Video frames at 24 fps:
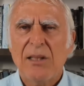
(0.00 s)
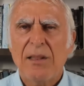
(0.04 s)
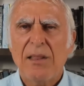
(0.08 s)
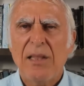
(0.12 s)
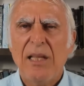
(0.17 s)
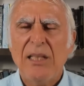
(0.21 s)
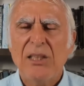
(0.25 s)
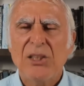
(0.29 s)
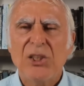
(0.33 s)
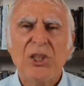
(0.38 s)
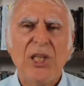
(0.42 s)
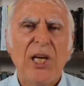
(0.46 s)
I
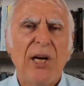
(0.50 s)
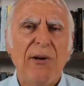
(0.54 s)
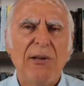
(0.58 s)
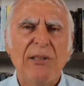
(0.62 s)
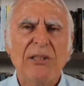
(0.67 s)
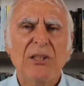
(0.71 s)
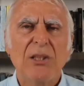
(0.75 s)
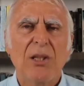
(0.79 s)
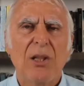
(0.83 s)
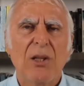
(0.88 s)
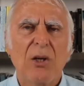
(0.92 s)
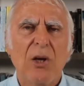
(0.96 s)
think
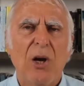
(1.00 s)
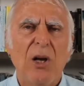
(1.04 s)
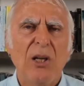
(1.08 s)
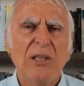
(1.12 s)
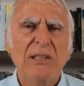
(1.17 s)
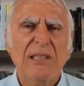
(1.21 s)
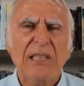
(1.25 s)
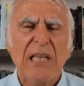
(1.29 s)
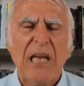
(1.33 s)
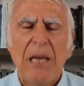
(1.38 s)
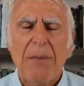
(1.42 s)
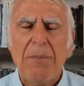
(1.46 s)
Chariots of the
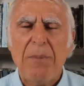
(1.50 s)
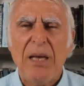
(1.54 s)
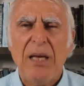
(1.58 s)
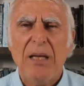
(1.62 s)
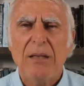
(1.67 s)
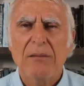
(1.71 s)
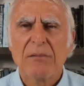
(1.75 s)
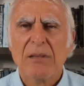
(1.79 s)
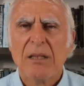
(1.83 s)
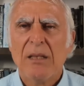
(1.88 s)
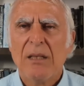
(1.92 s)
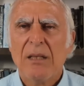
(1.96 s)
Gods came
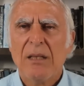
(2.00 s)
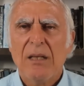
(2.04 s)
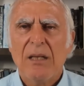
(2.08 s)
out